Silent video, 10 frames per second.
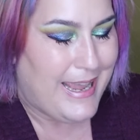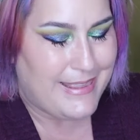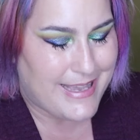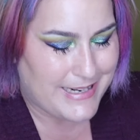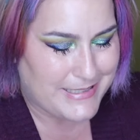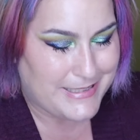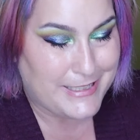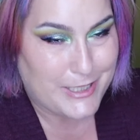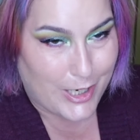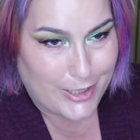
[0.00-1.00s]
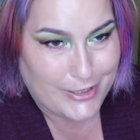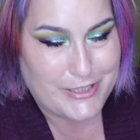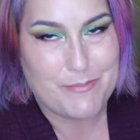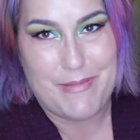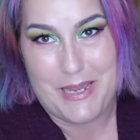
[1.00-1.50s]
and that is the
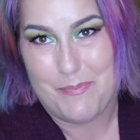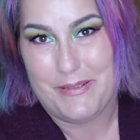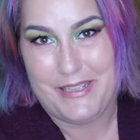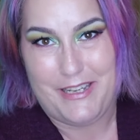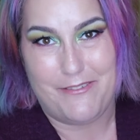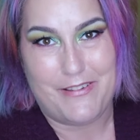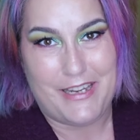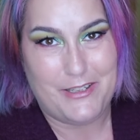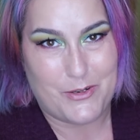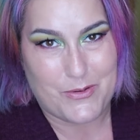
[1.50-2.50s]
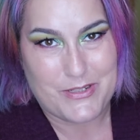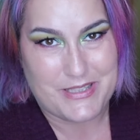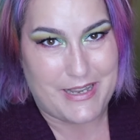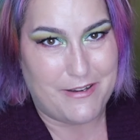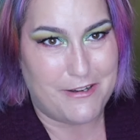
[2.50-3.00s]
Tarte Make Believe in
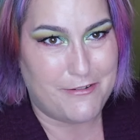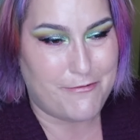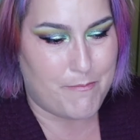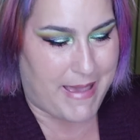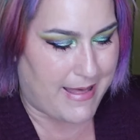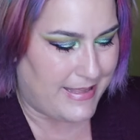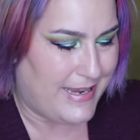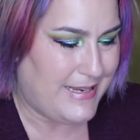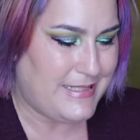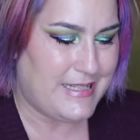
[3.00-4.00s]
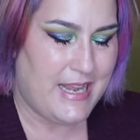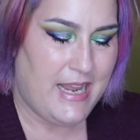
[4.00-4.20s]
Yourself palette.